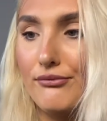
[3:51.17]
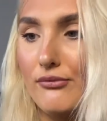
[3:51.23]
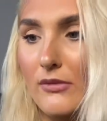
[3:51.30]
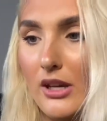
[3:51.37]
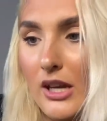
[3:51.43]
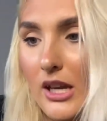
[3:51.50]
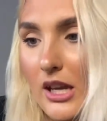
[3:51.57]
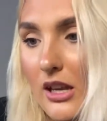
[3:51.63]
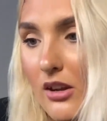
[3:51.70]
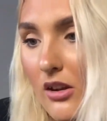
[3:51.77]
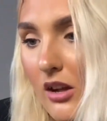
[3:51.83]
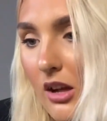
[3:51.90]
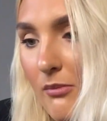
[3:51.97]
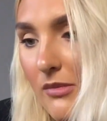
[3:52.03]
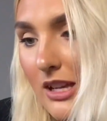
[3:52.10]
And
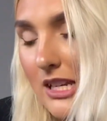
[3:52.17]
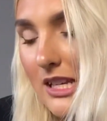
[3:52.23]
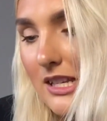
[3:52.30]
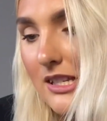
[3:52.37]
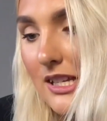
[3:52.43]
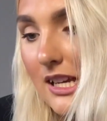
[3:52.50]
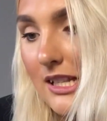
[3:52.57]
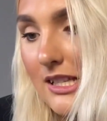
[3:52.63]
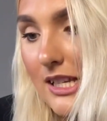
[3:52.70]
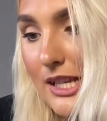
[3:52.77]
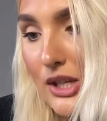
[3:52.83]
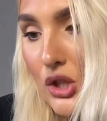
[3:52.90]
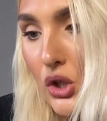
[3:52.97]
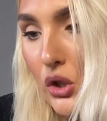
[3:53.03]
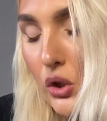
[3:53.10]
I'm gonna set
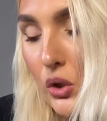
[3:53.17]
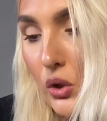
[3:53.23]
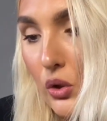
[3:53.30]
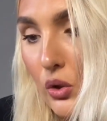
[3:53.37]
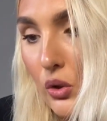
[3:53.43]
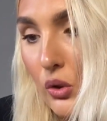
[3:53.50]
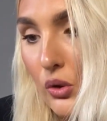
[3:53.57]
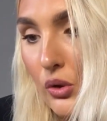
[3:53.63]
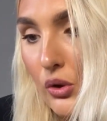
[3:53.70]
it to